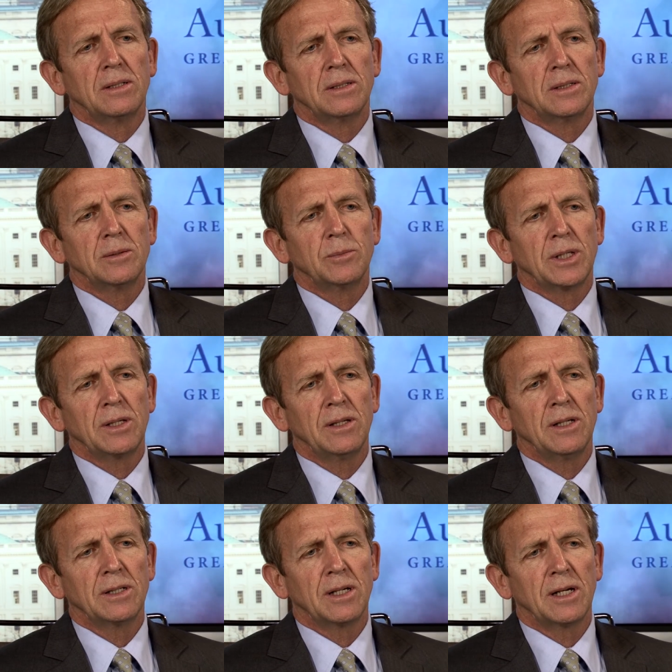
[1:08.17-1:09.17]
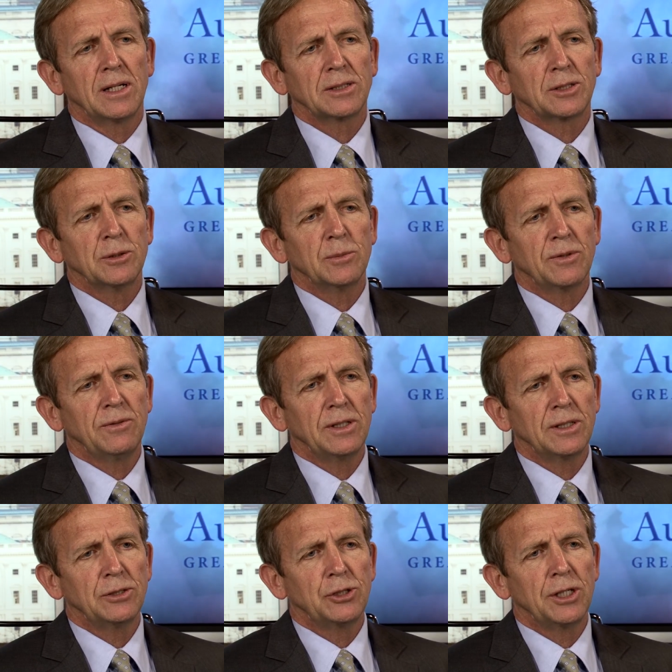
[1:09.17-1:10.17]
Uh, but at the end, I asked him if
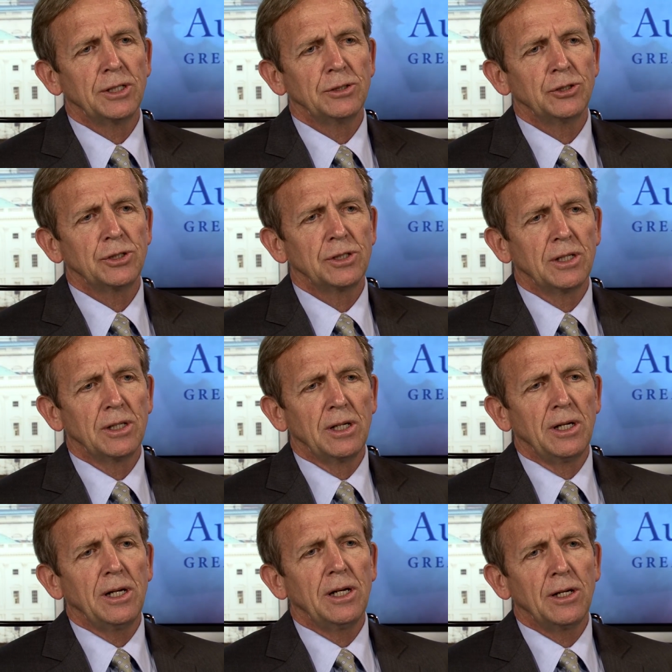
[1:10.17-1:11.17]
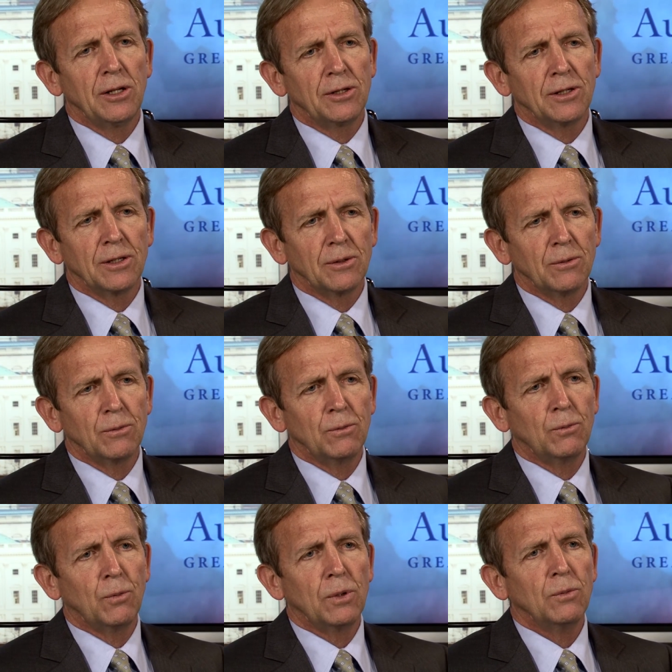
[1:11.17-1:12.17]
he could change anything,
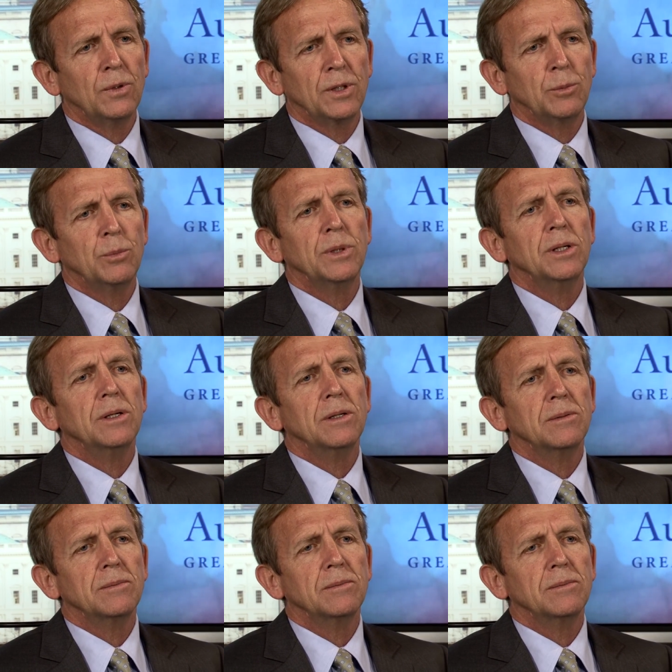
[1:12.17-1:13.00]
what would it be?